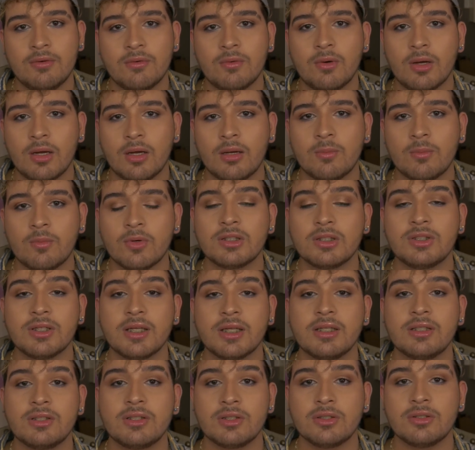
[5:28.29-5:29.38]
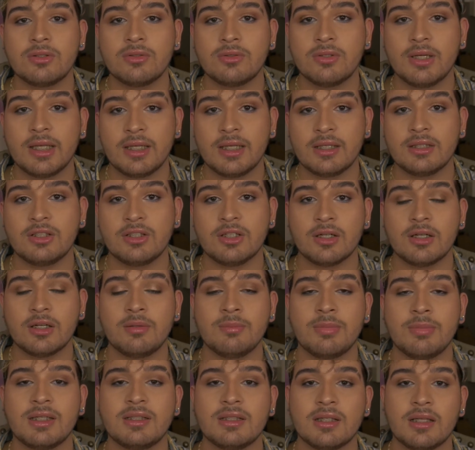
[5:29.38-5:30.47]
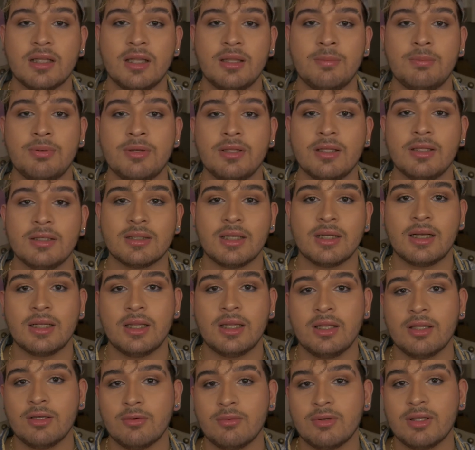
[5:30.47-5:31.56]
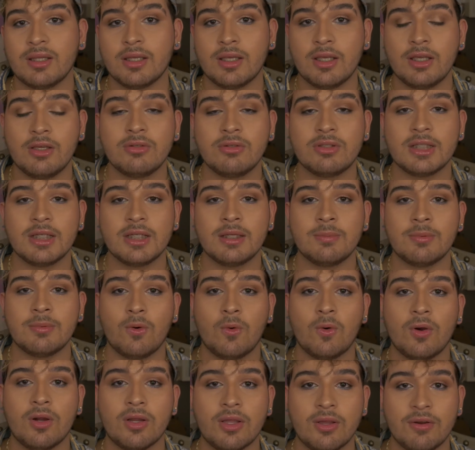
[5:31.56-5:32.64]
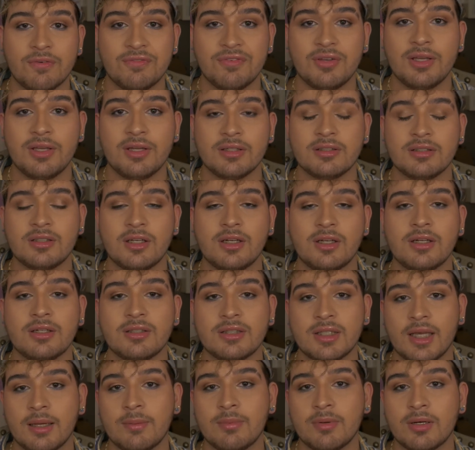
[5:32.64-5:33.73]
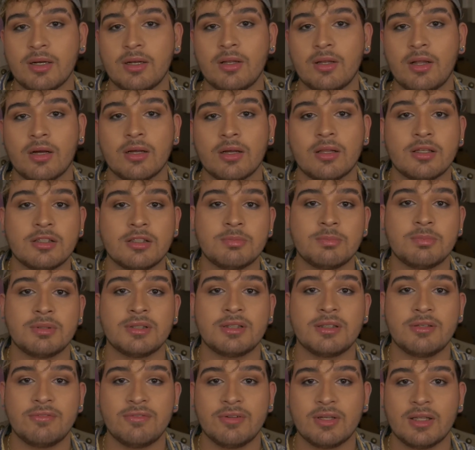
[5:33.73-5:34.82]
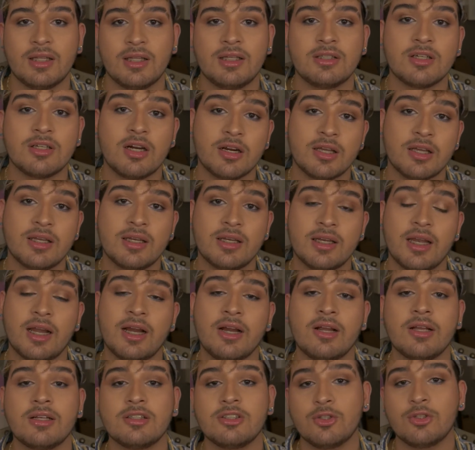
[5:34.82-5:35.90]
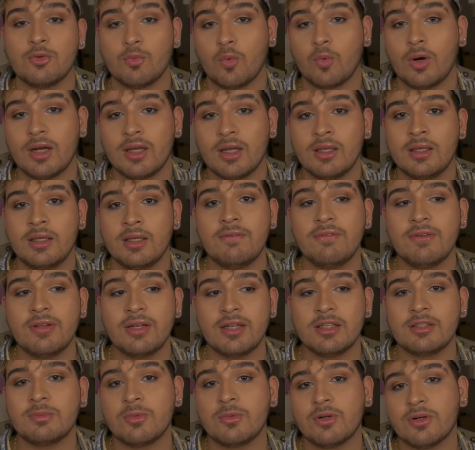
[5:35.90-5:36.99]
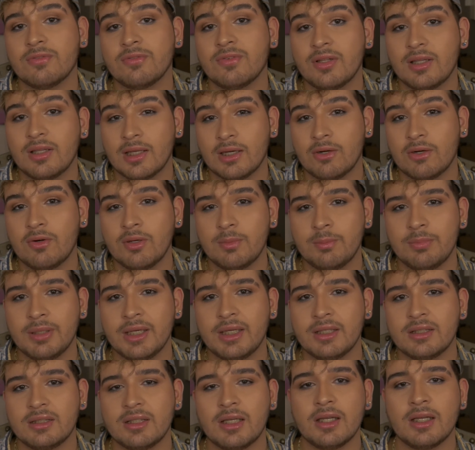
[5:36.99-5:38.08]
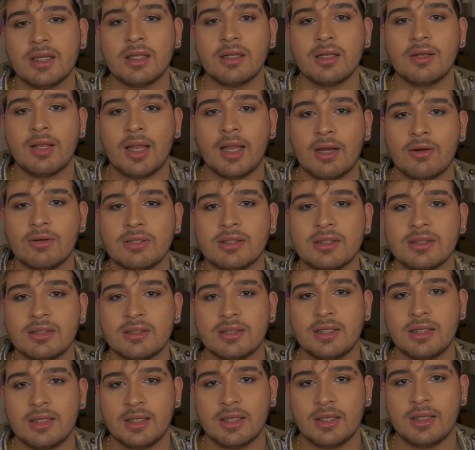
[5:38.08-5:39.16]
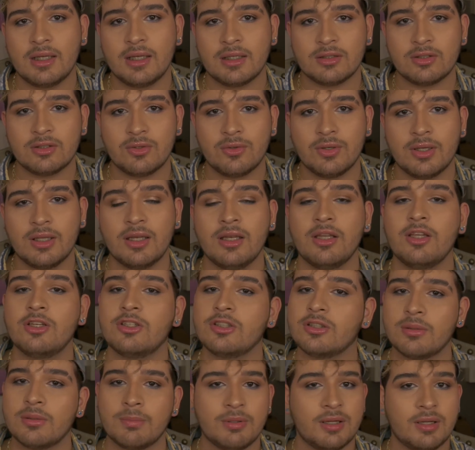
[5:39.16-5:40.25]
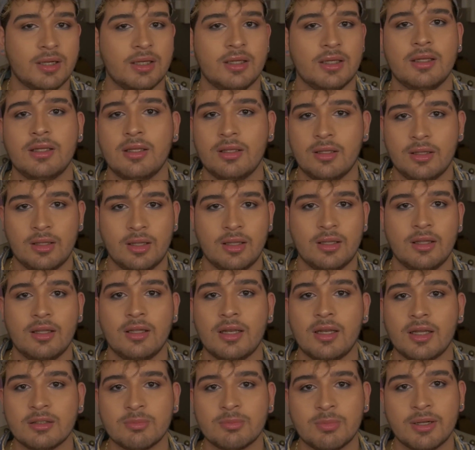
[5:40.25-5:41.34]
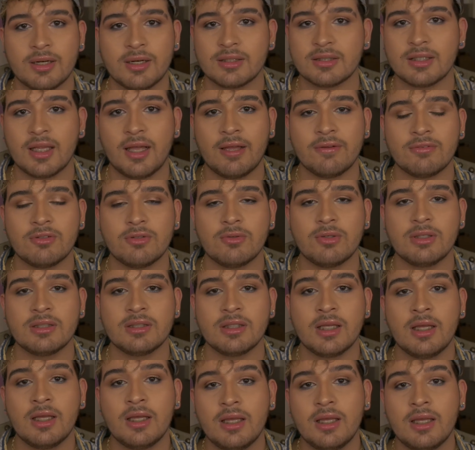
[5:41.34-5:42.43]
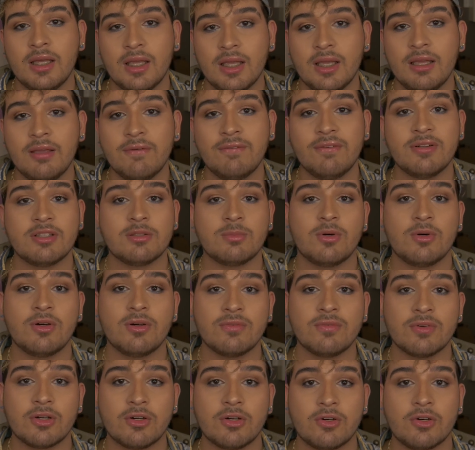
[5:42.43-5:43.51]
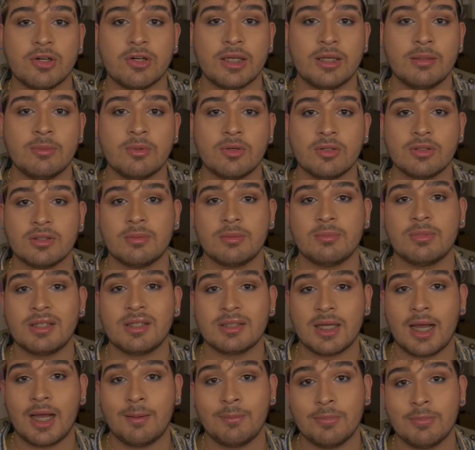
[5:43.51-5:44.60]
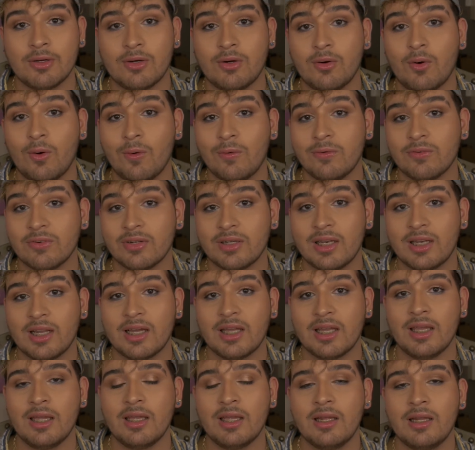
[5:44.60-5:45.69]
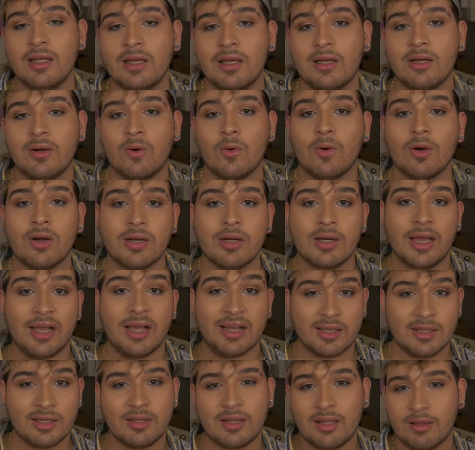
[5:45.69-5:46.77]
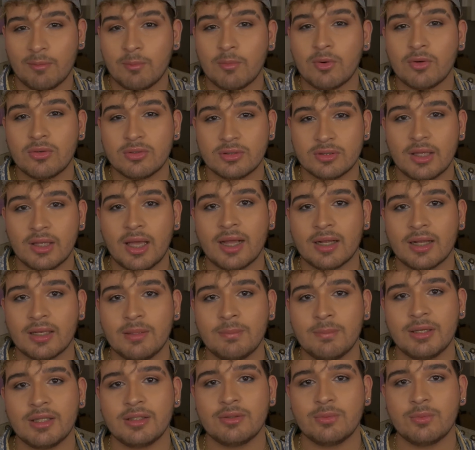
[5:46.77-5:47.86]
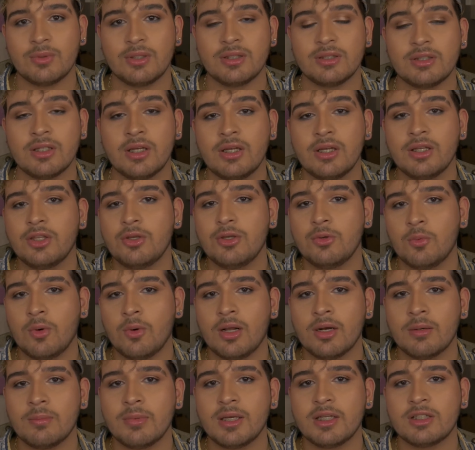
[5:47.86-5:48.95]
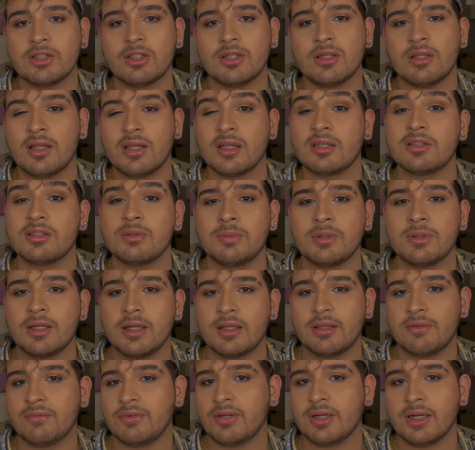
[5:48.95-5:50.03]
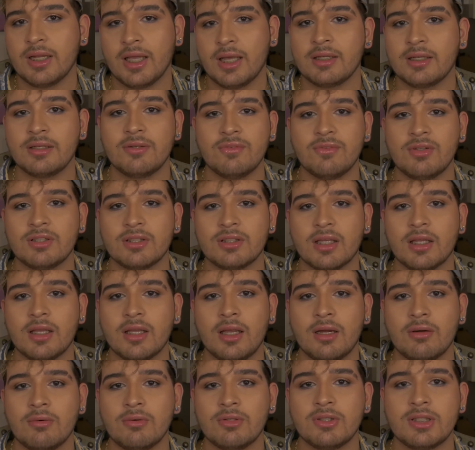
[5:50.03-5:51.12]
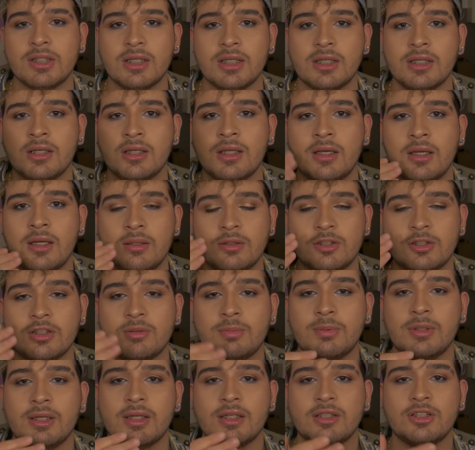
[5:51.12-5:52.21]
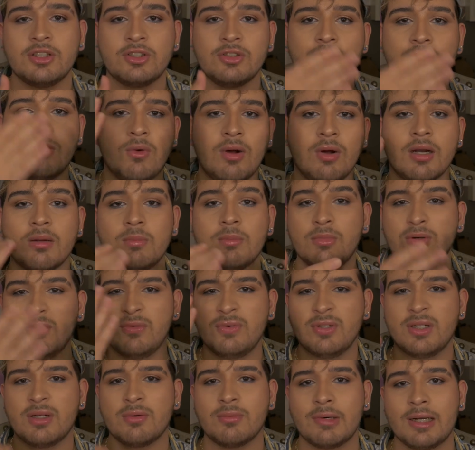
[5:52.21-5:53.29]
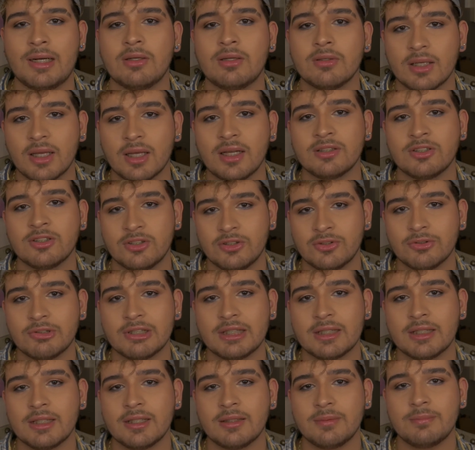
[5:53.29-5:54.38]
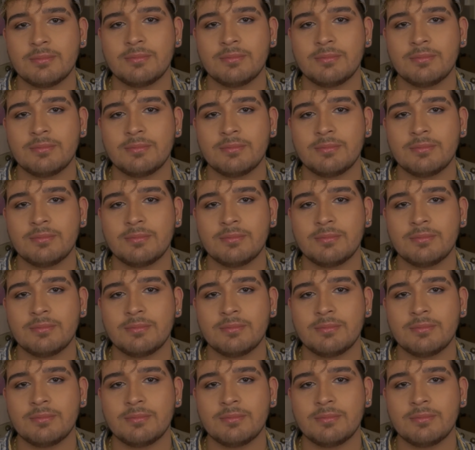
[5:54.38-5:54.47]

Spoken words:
what you can do is you're going to basically put this on either with a Q-tip or your fingers, and you're going to dab it along the specifically targeted areas you want. If it is more of a liquid base, it can allow it to sit in and soak in, and you just apply it then the next products afterwards. If it's more of a cream or something topical overnight, or an acne, like most acne based ones, you want to make sure then to put it at the very end of your skincare routine, just because you don't want to move it around as you're doing it.